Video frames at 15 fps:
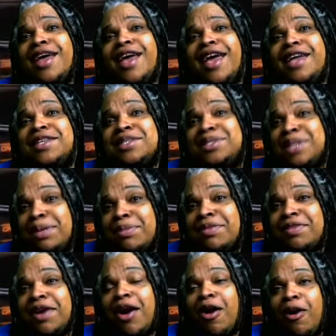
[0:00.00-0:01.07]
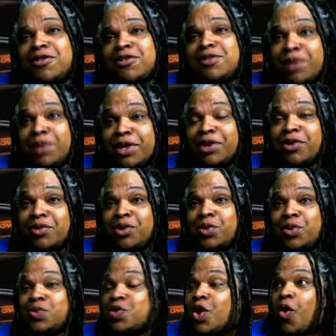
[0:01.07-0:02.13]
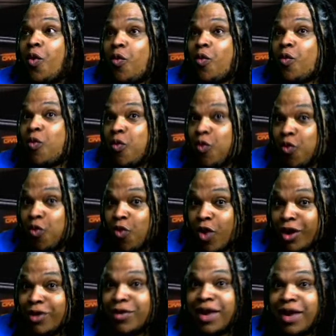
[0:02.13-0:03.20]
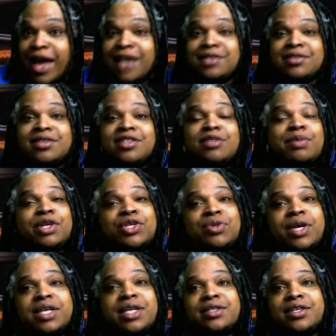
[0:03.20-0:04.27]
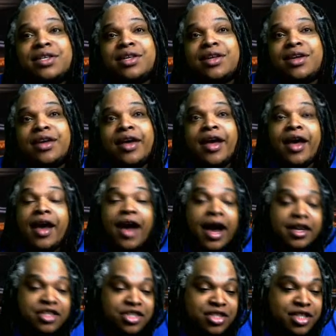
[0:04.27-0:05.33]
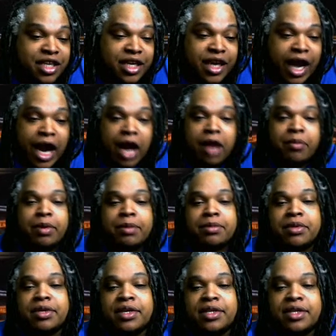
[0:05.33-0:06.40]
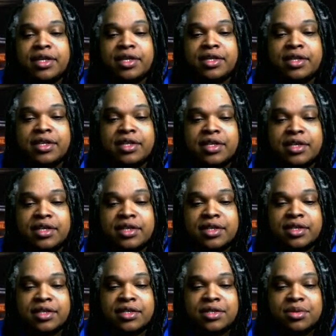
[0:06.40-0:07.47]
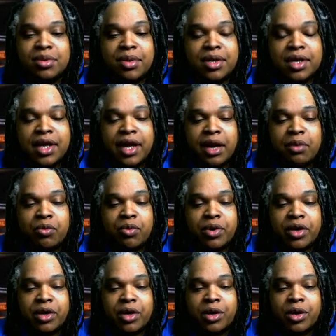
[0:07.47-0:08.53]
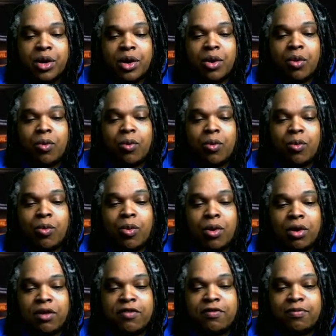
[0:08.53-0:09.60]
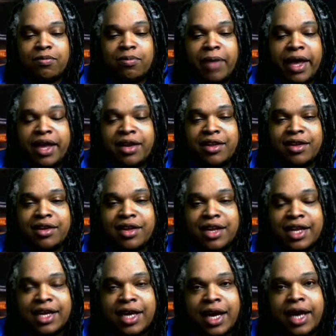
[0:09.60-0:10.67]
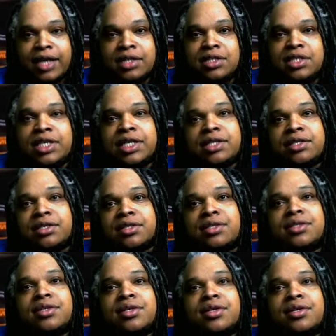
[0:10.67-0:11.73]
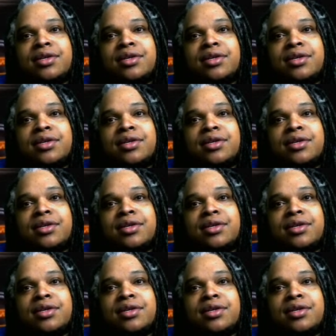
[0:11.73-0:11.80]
in some of the off splinter groups weren't actually to be trusted. Shit, I remember the storyline where Worf met Klingon Jesus,